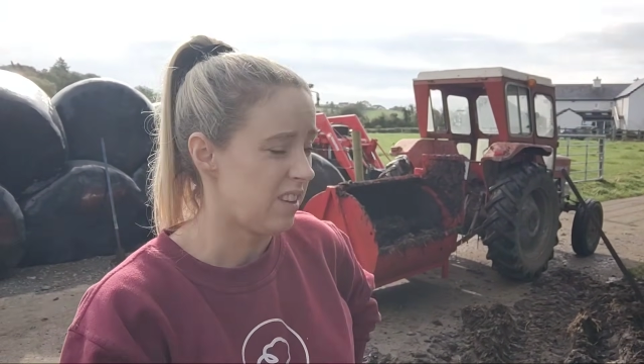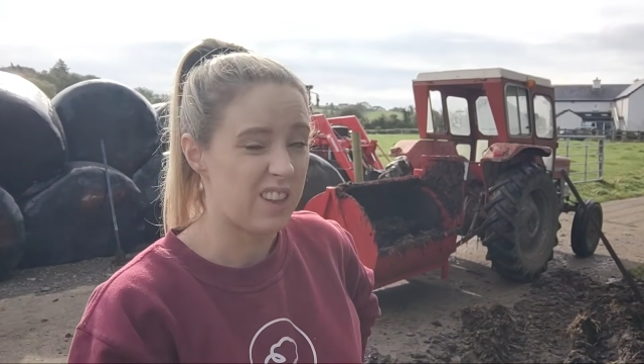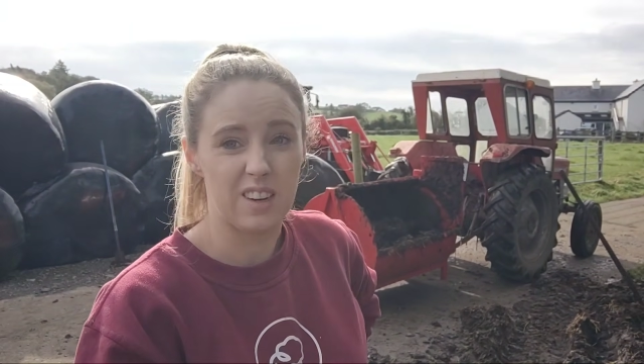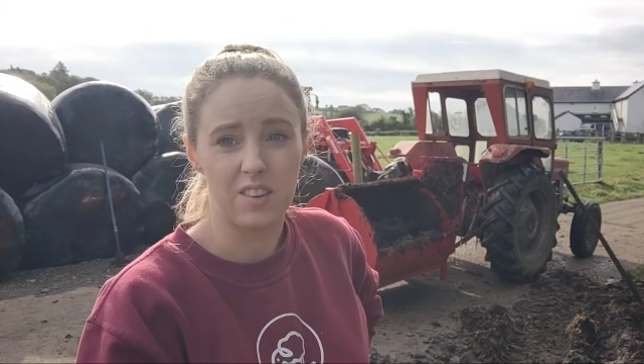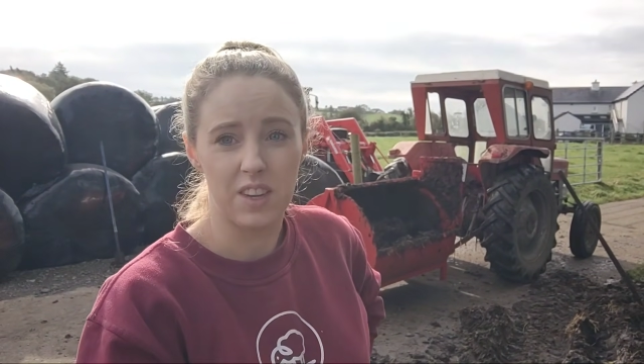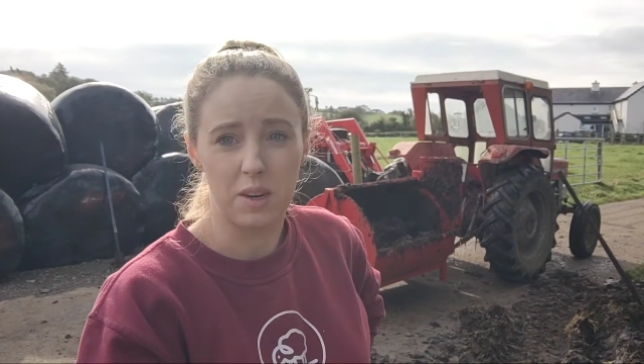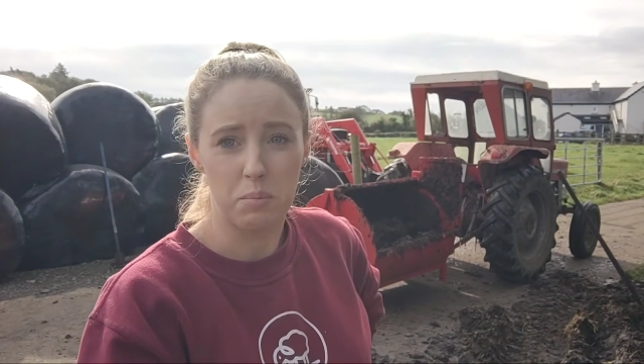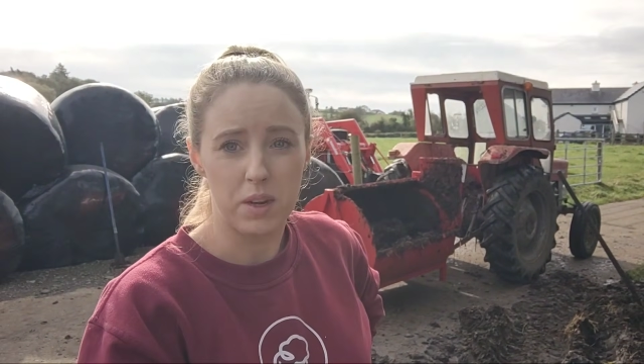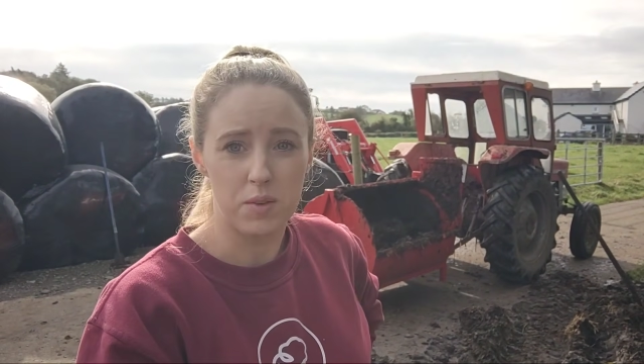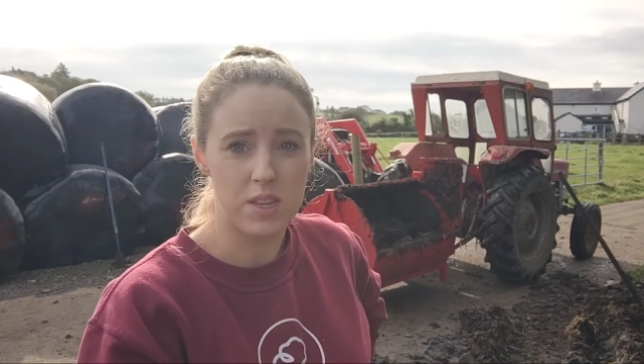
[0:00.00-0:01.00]
there or
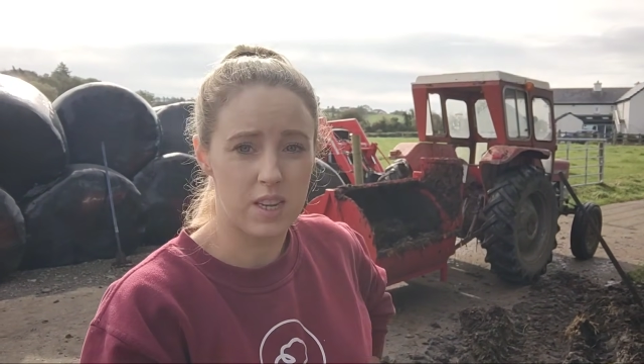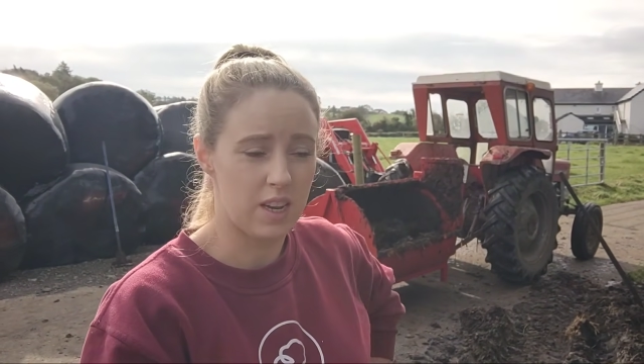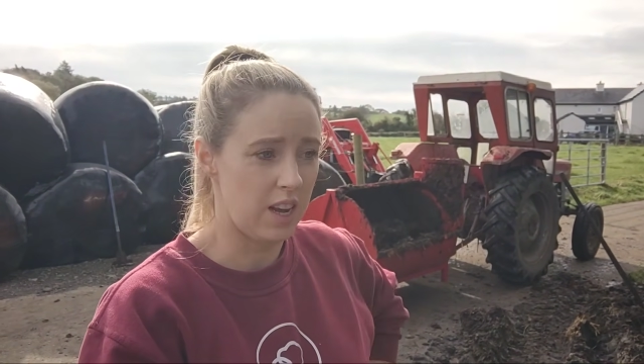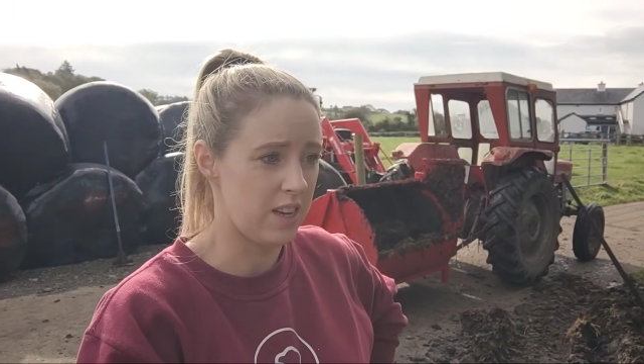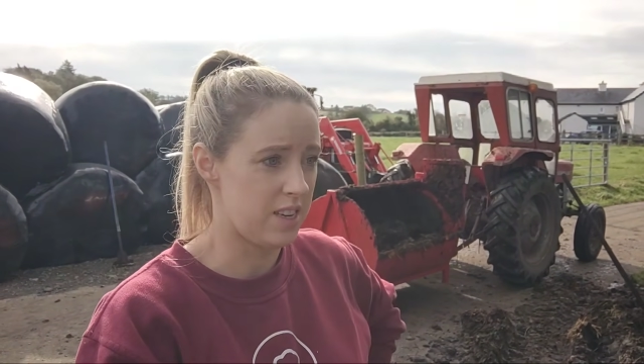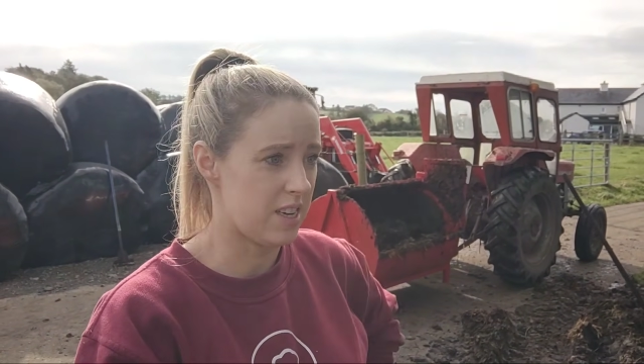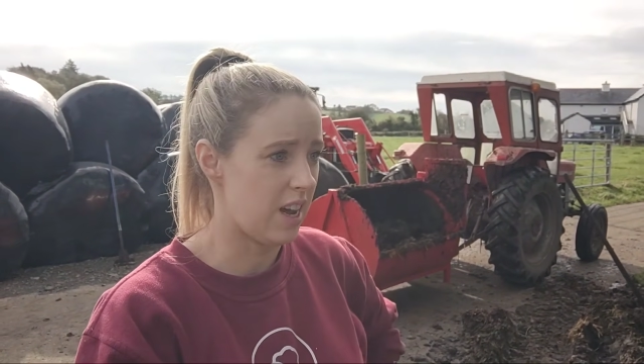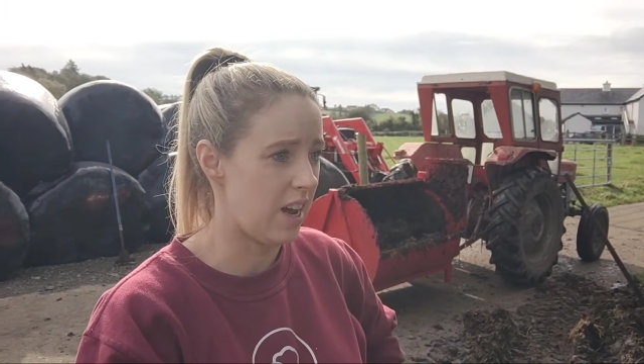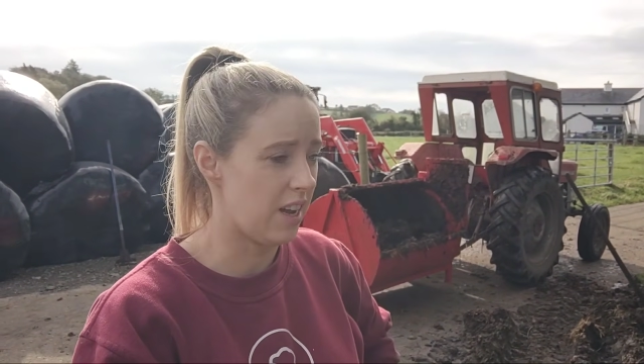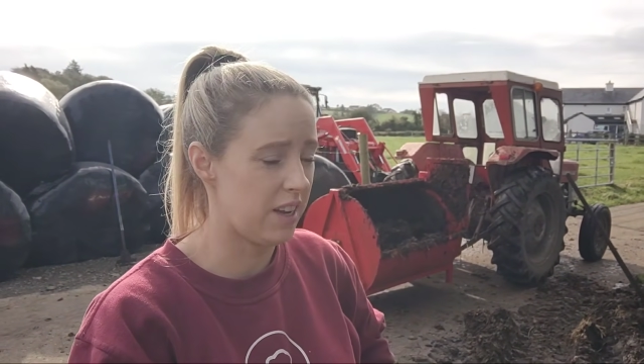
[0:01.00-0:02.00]
thereabouts, and
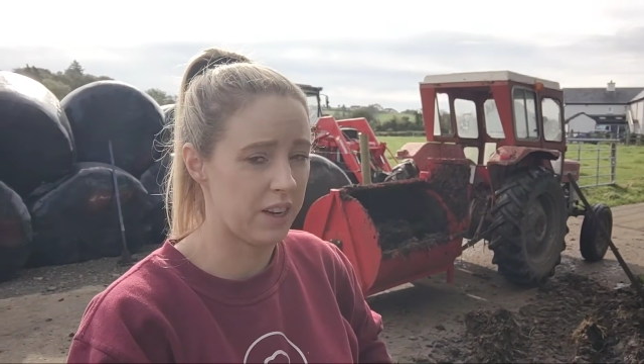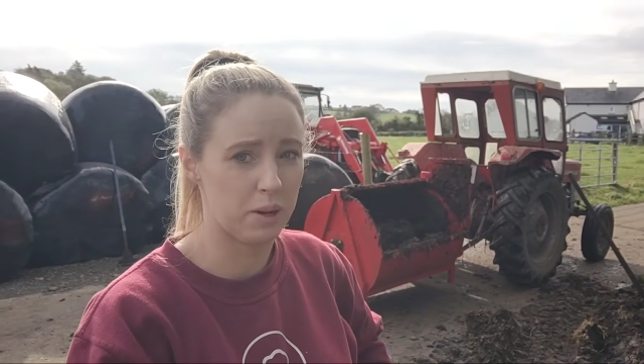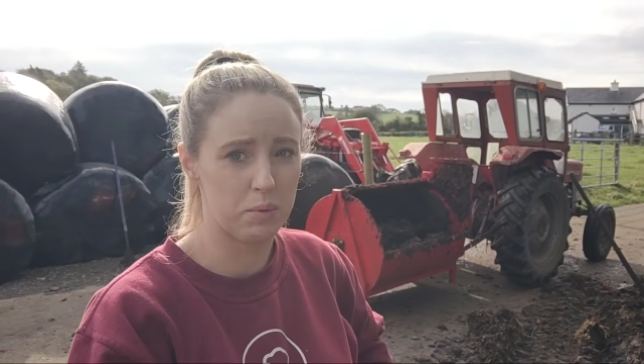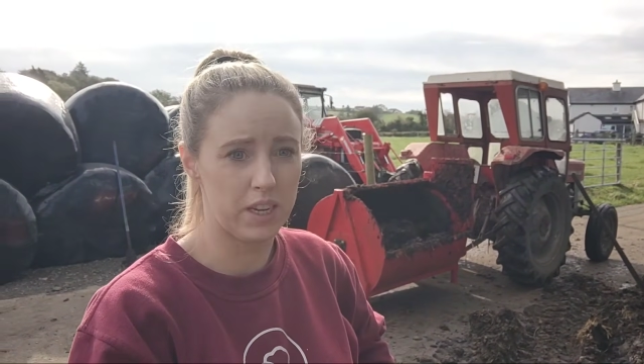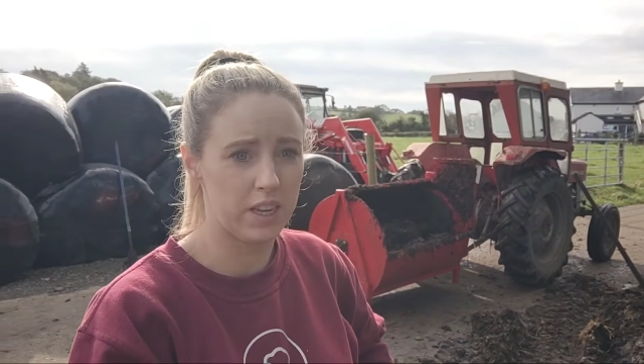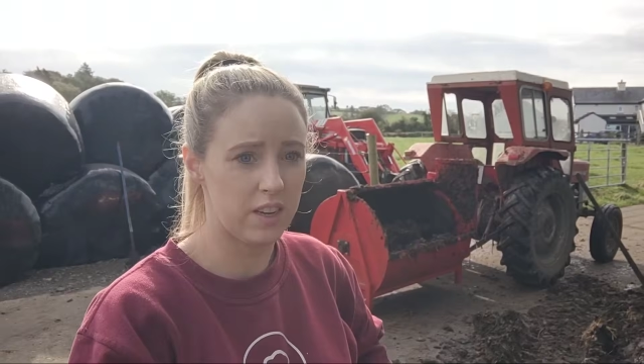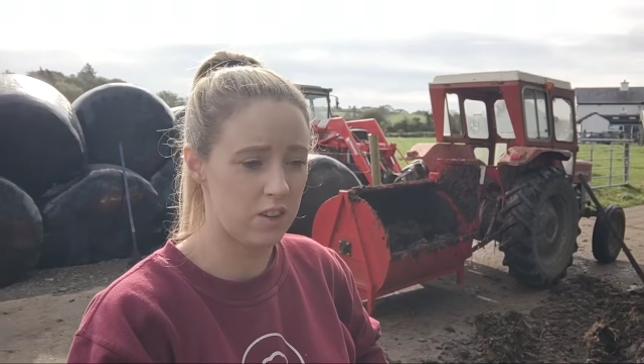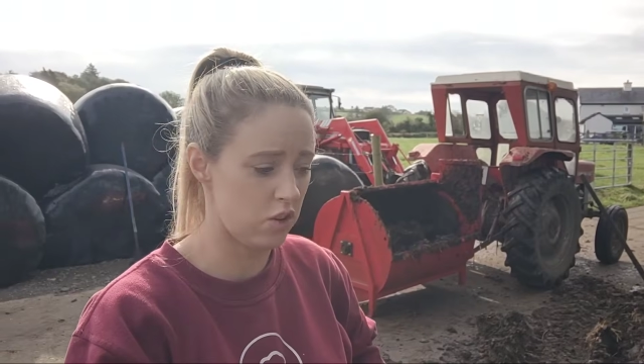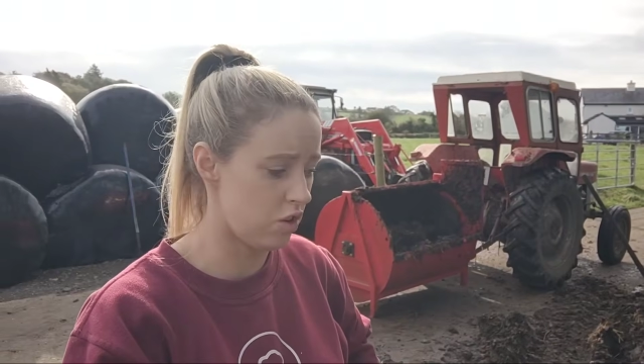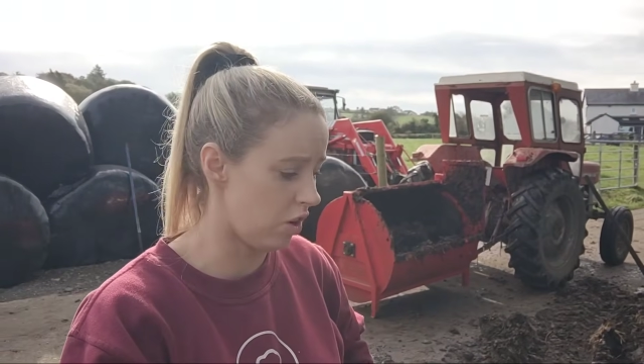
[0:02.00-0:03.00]
it'll be
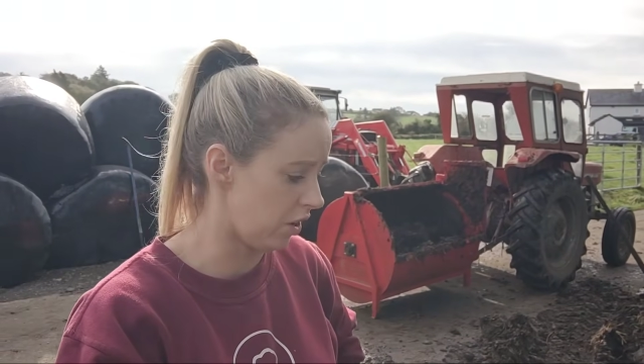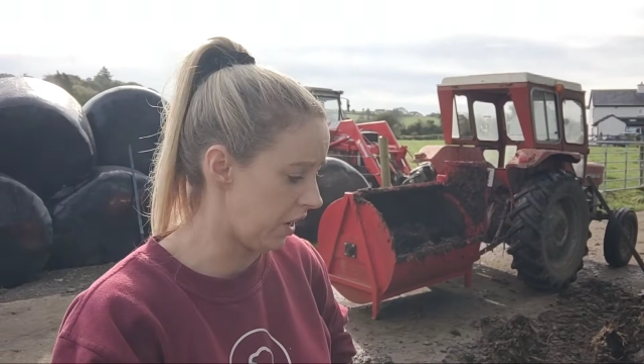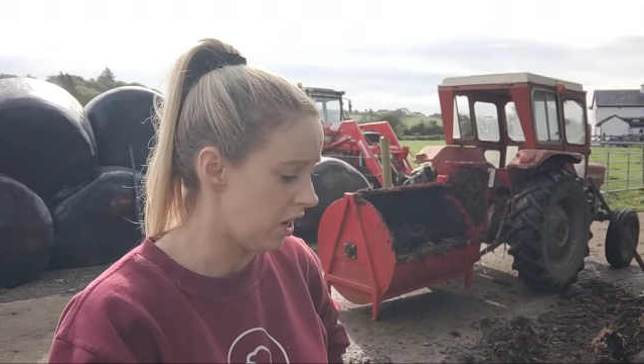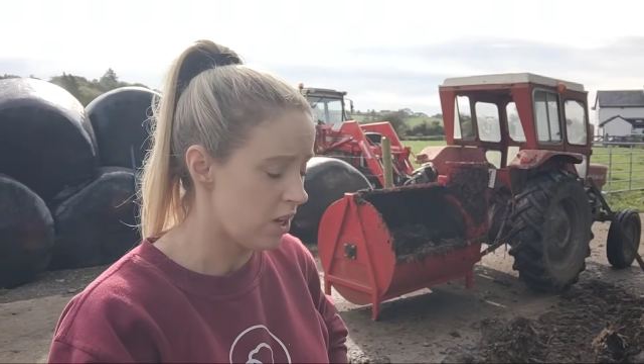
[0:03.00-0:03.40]
done.